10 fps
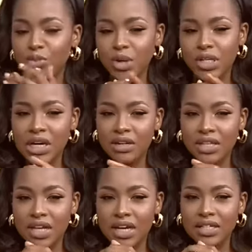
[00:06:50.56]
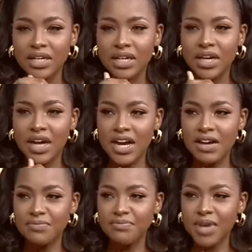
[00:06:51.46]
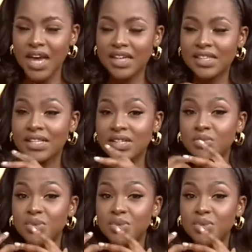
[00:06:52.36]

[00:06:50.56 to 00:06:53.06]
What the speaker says: brought out, that excellence